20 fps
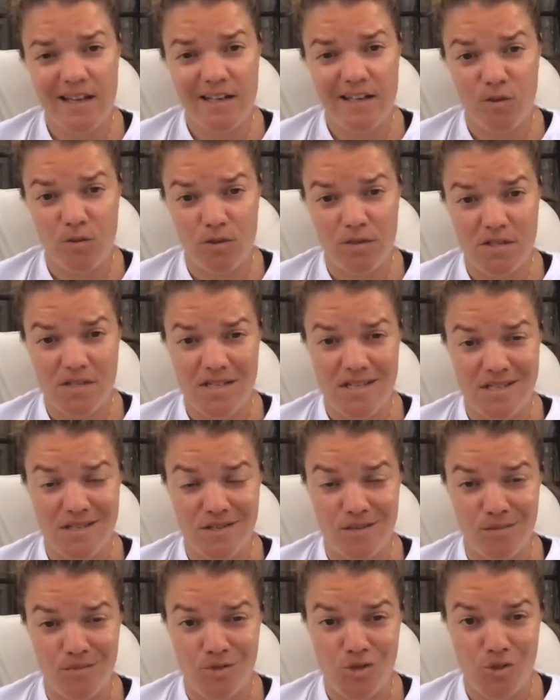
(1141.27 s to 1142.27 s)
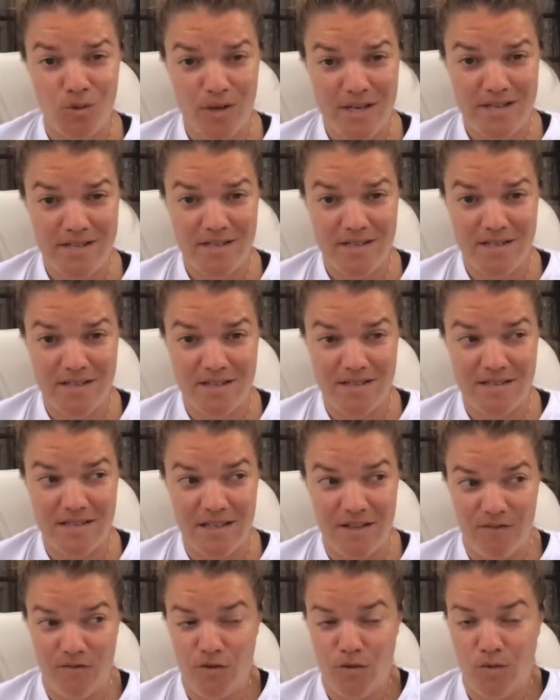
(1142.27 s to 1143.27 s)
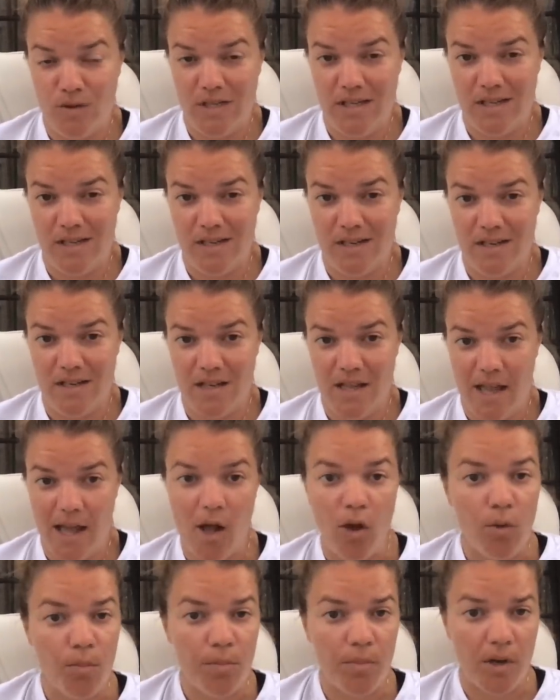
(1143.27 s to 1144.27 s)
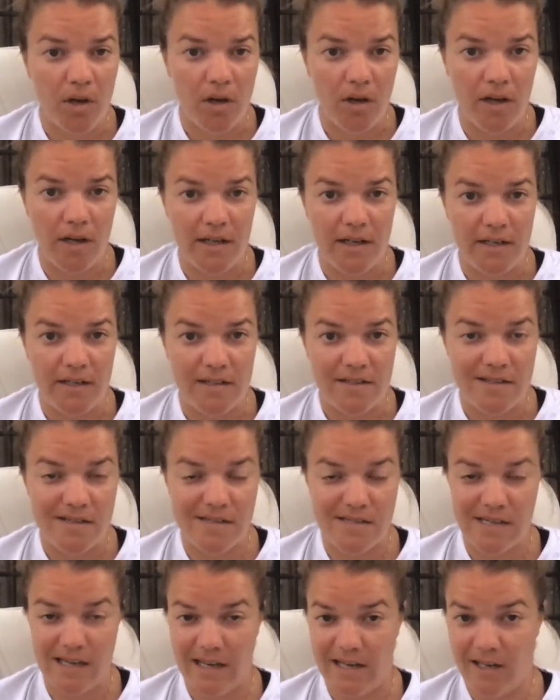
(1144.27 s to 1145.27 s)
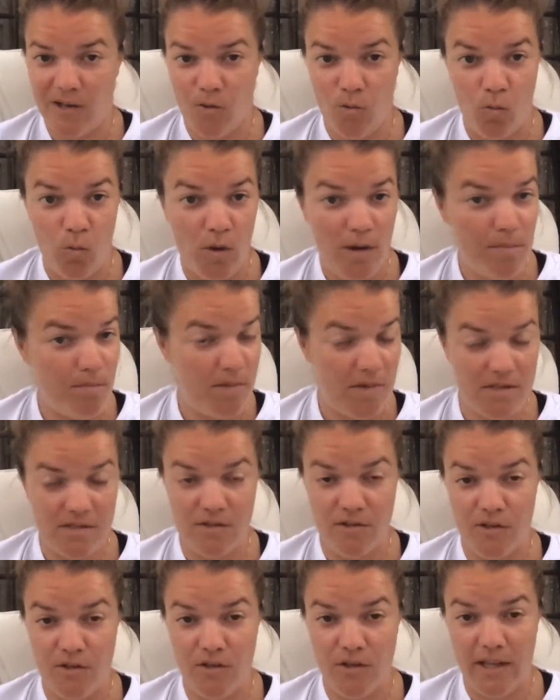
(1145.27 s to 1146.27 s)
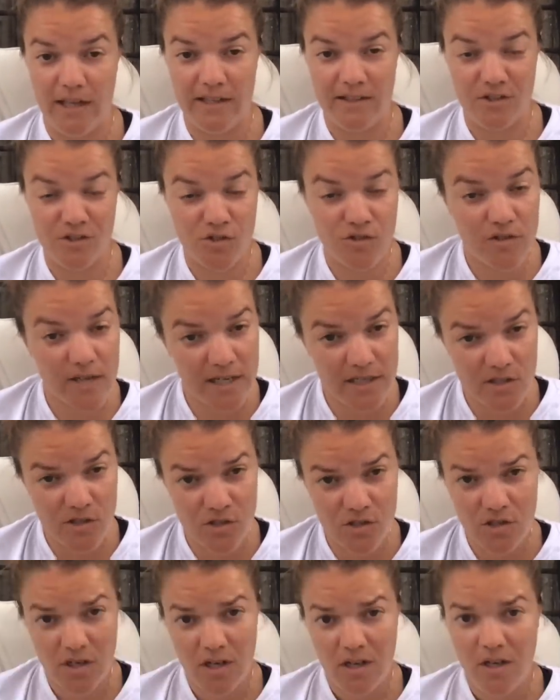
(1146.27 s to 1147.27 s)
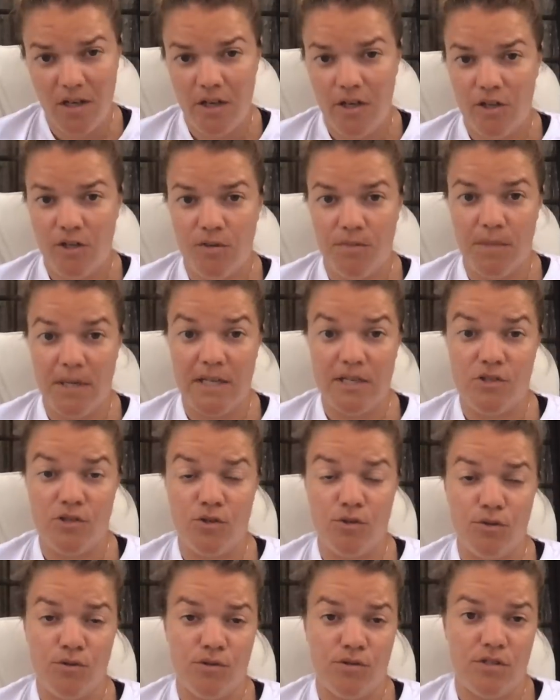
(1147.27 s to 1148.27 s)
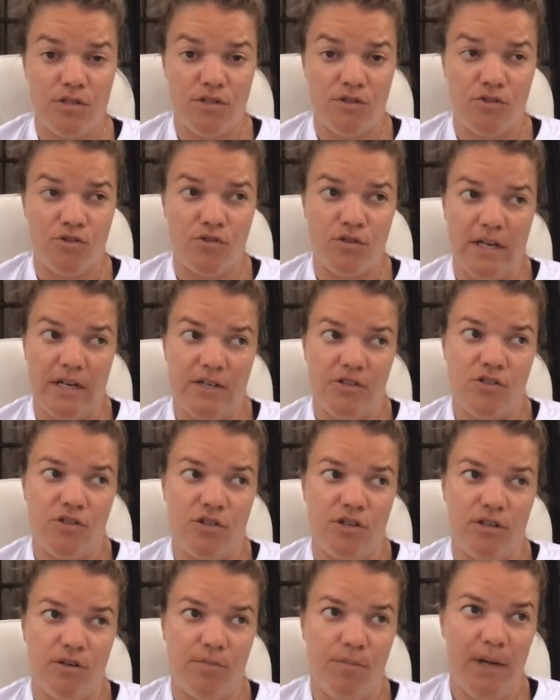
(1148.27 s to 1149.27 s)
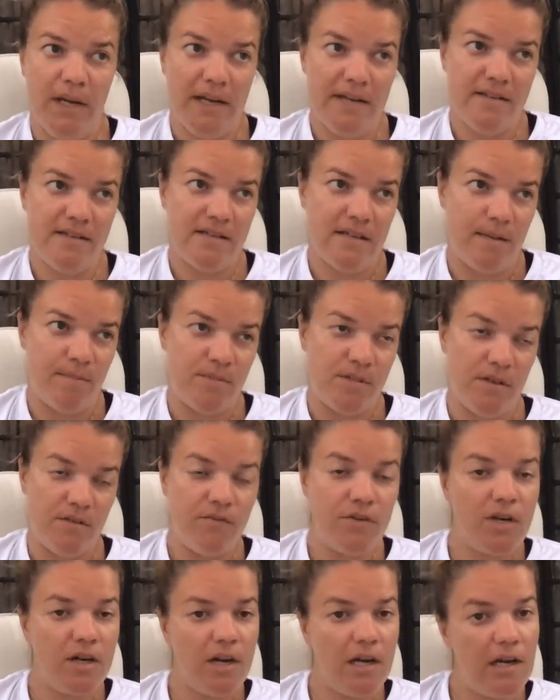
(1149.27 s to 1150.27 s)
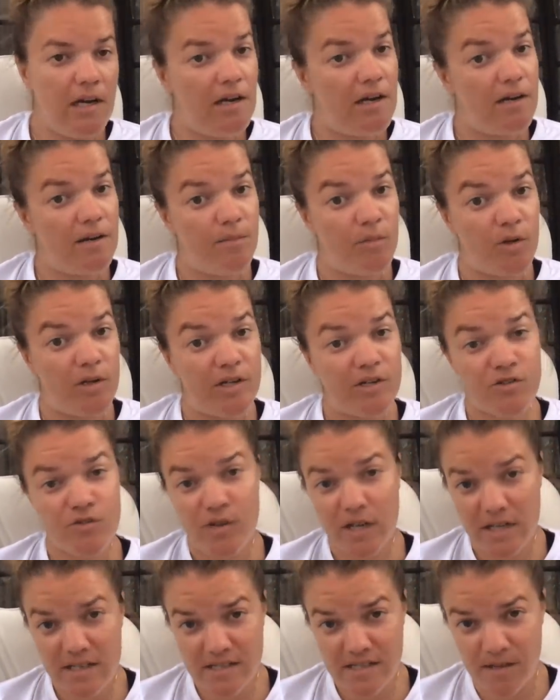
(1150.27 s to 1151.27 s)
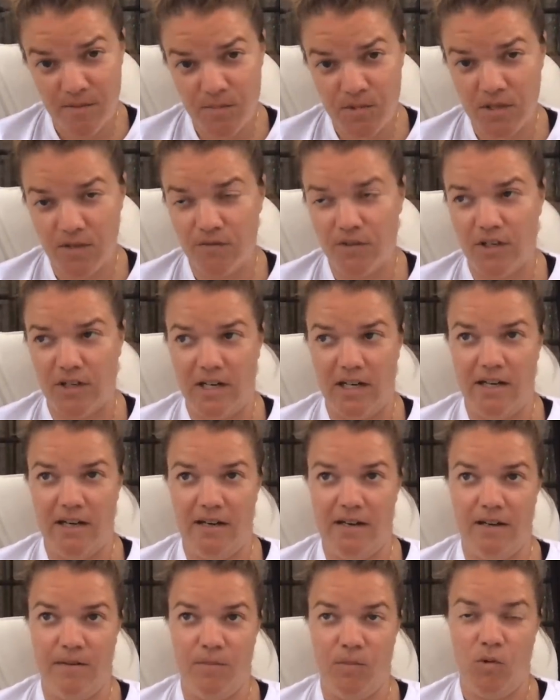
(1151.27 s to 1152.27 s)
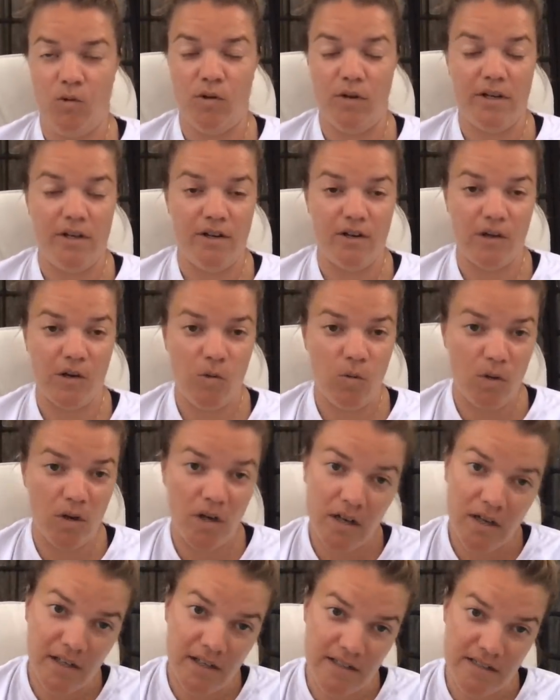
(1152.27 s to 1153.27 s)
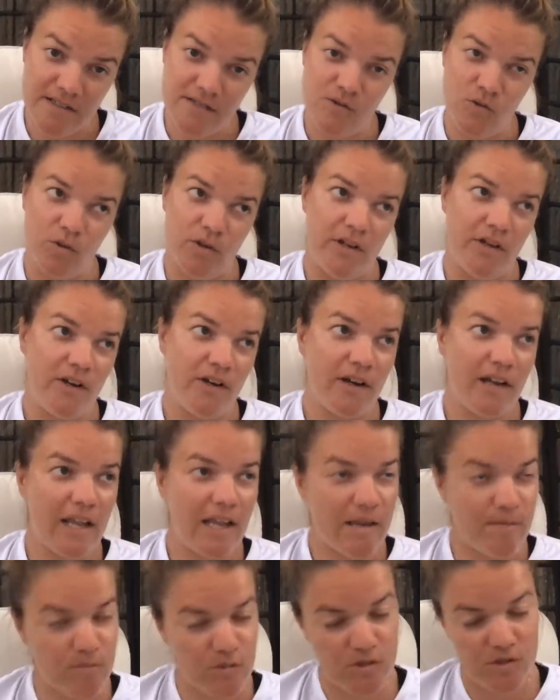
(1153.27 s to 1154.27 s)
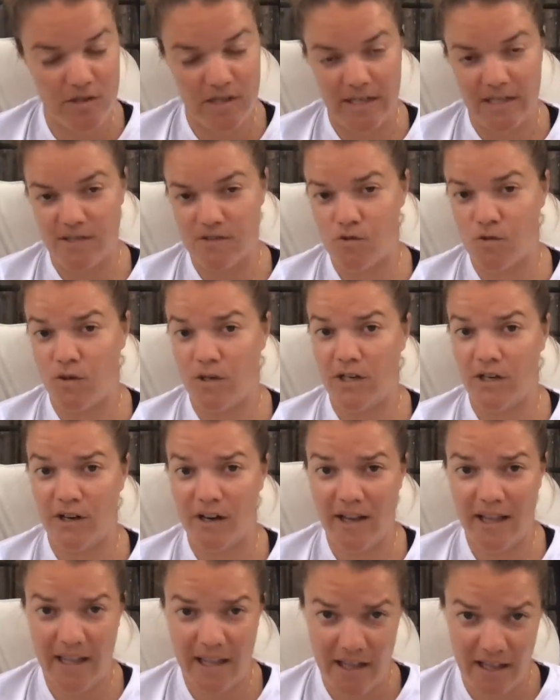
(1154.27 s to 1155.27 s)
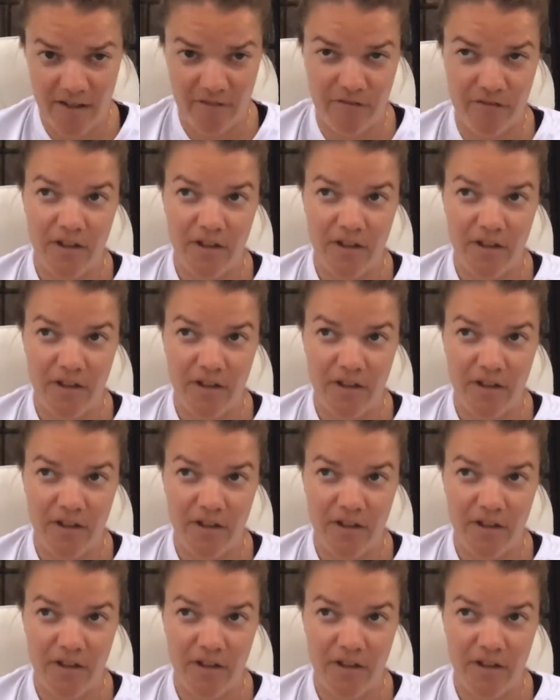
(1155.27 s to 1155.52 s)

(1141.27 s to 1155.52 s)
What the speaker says: you will see some choices if you need help on deciding what muscle you'd like to stretch. You might choose to stretch your biceps of your arm or your triceps of your arm or your quads or your hamstrings or your calf